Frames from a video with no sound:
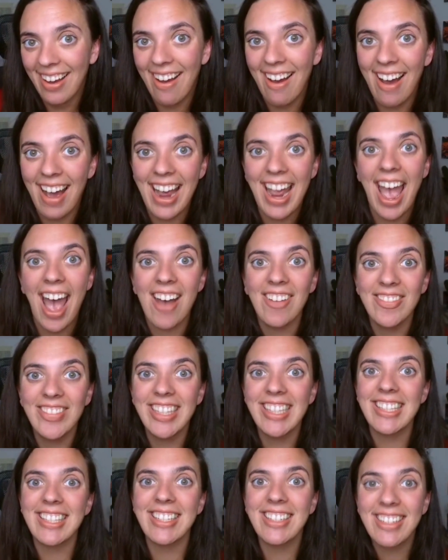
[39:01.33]
I have
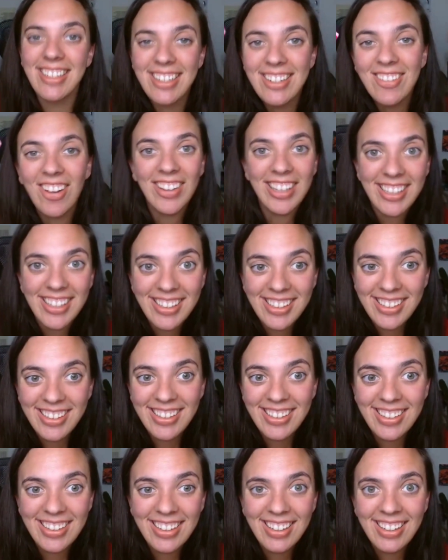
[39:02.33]
this
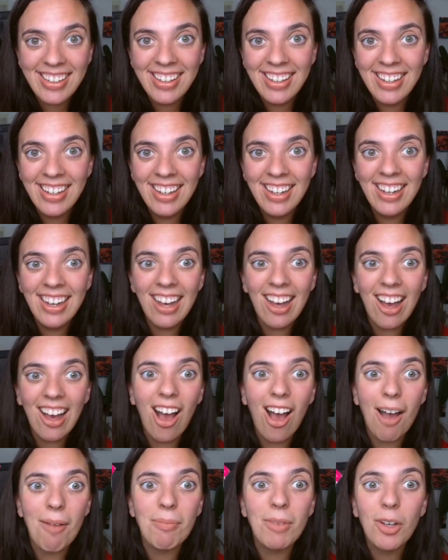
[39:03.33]
knowledge.
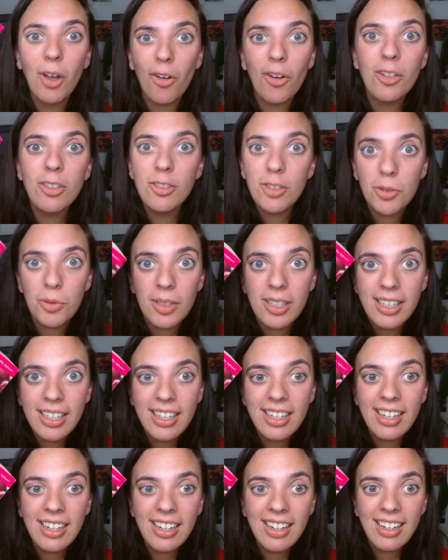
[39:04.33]
I'm gonna do it.
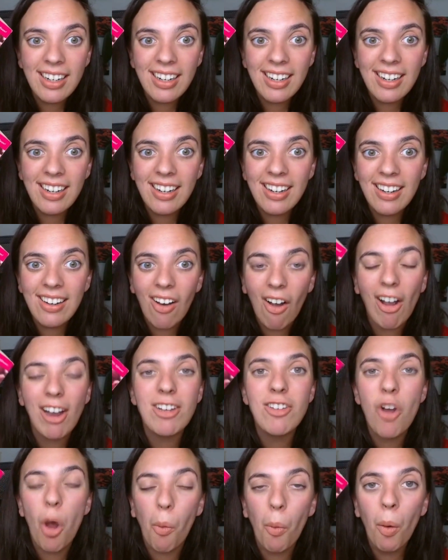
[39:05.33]
I
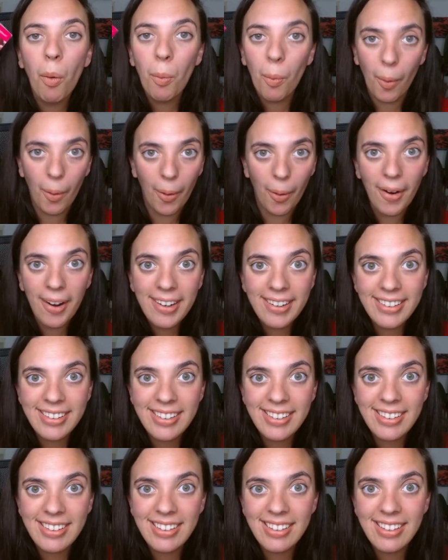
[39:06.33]
know it
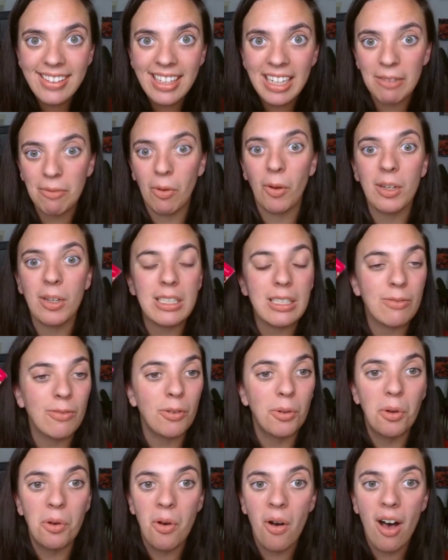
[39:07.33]
works. It works
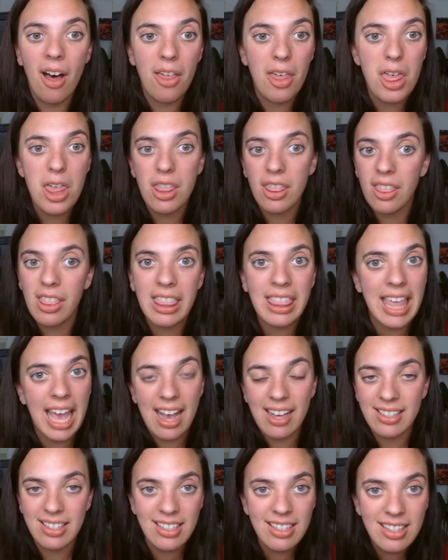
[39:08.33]
for
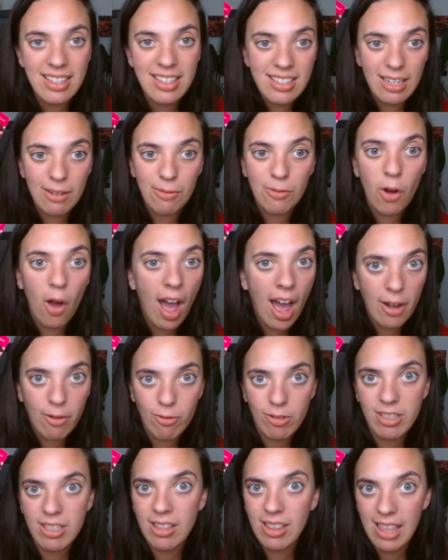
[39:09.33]
thousands, if not
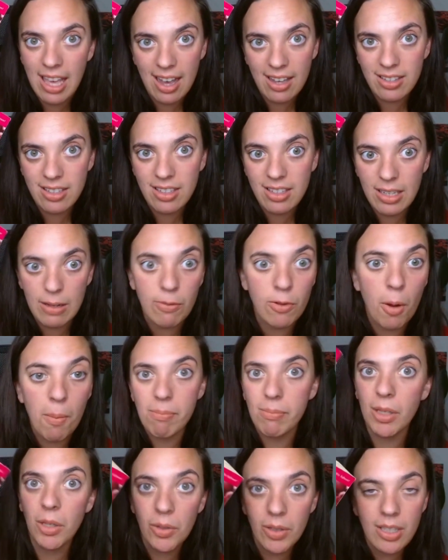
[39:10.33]
hundreds and thousands, if not
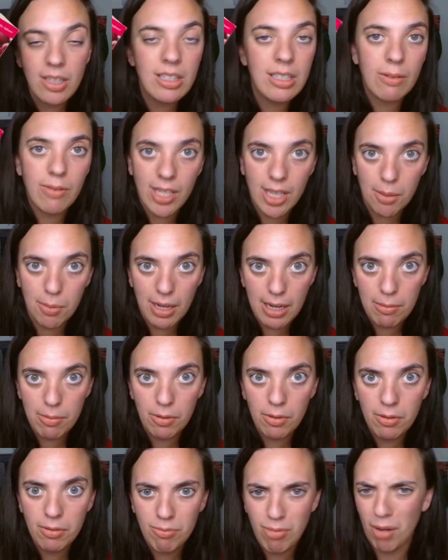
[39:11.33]
millions of other
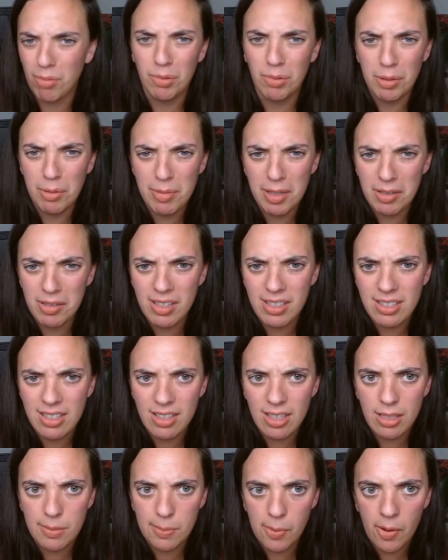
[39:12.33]
people, probably millions
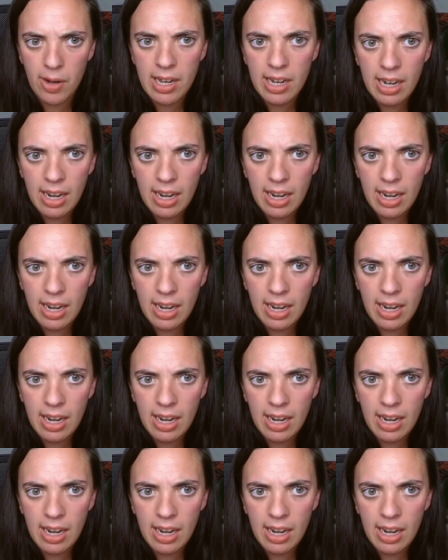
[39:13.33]
at this point.